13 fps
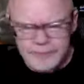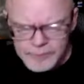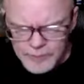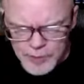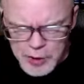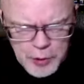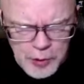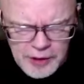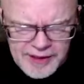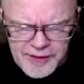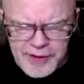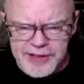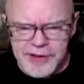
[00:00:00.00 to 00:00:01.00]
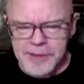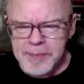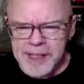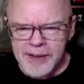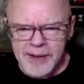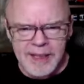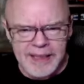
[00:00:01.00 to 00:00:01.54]
Surely these are
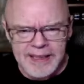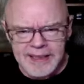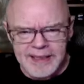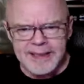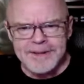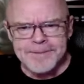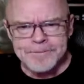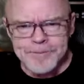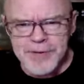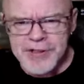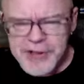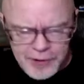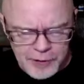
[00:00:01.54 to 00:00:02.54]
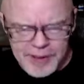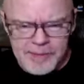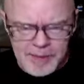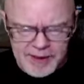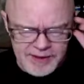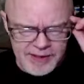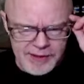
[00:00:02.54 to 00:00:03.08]
mere
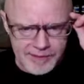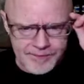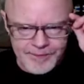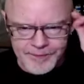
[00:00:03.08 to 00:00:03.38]
disagreements.